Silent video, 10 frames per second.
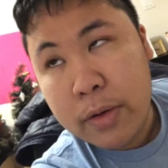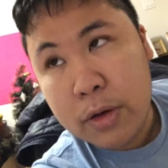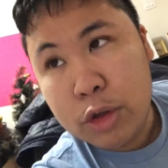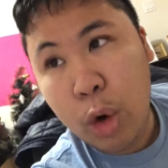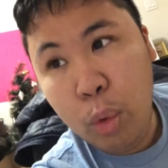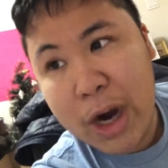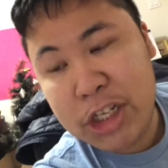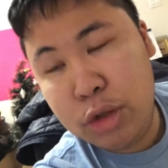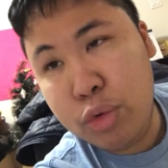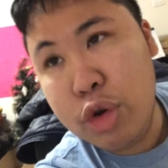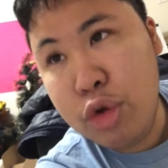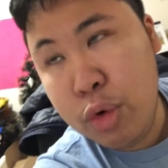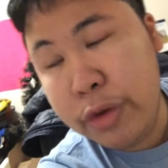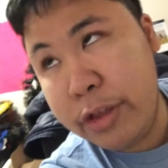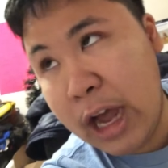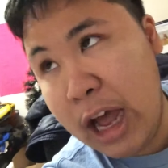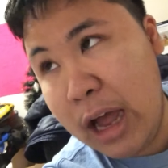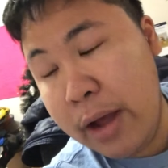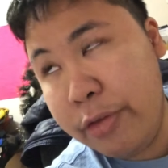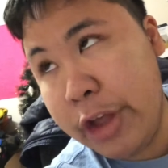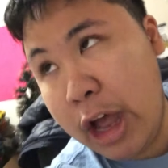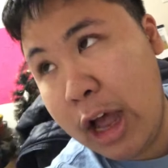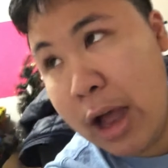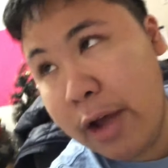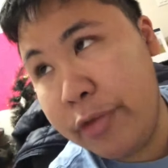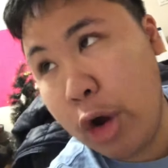Don't rush through the